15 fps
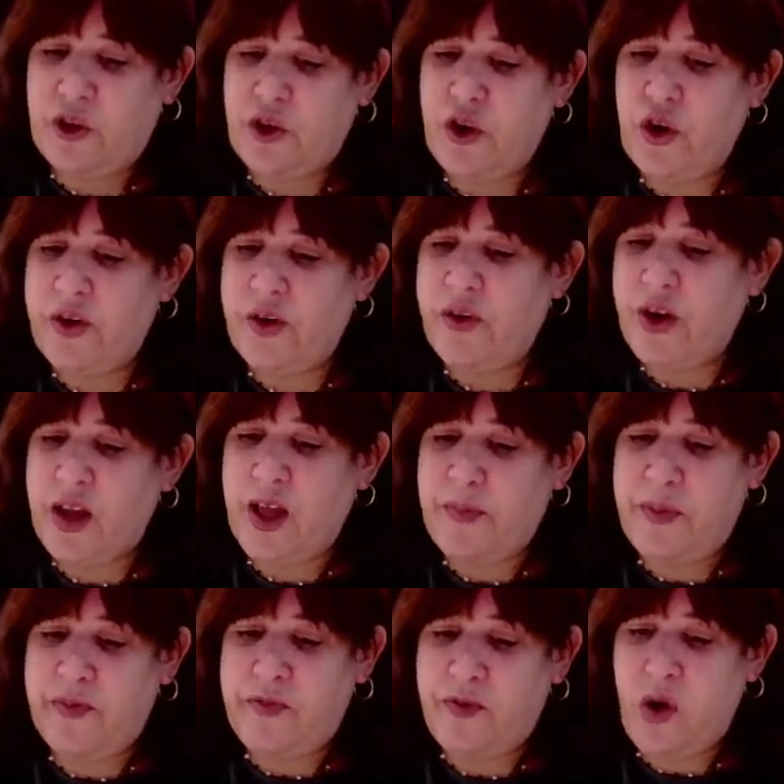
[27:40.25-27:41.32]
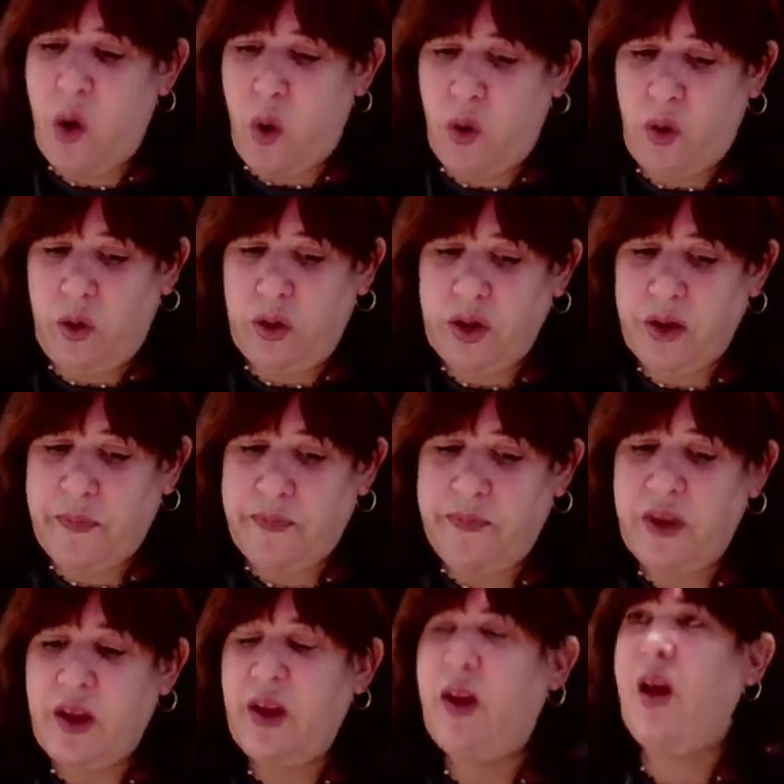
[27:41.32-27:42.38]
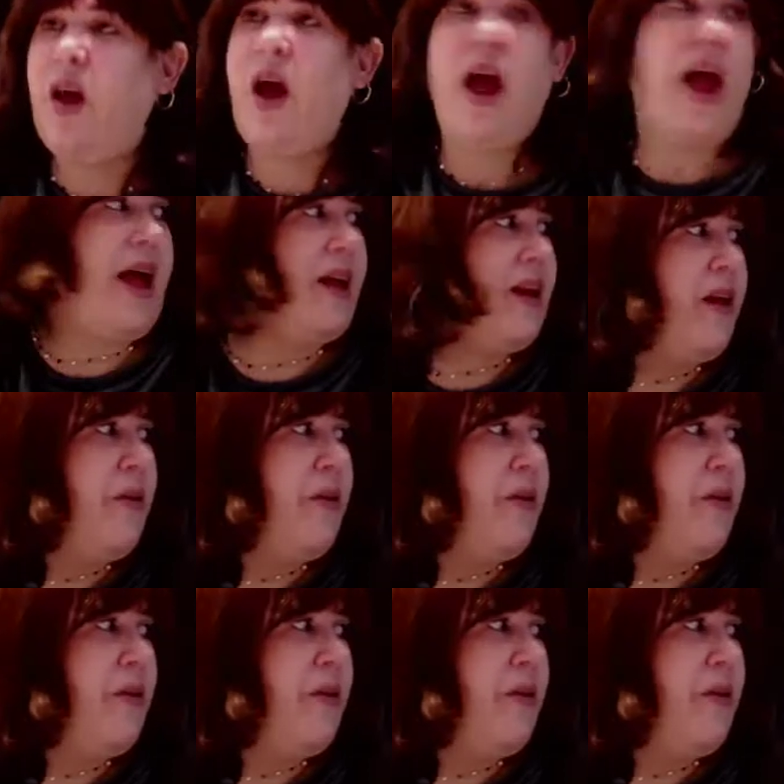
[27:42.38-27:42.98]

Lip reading: took the clump of gold, and